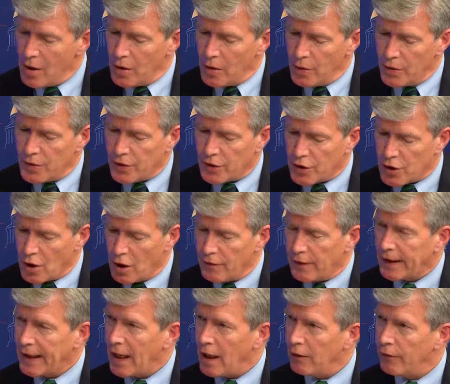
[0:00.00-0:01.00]
who's the chair of the
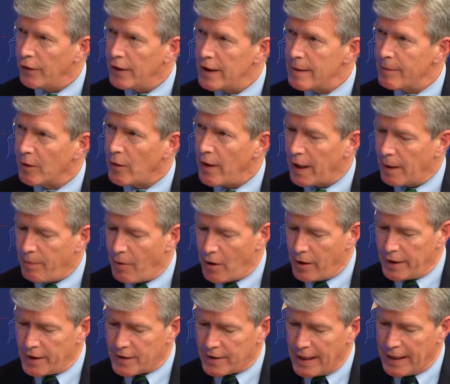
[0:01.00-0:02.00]
California Democratic
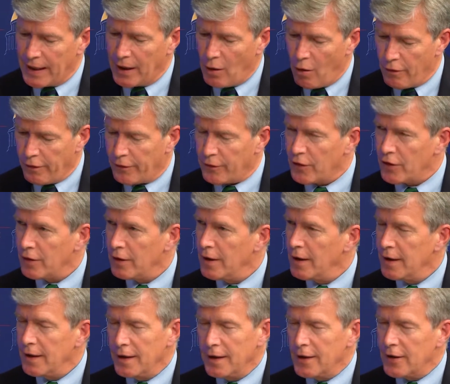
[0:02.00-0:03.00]
Party, is taking over for
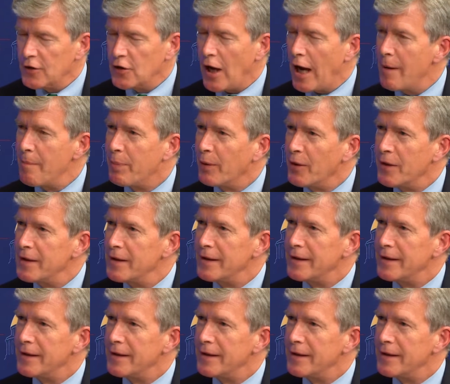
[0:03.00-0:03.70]
John Burton.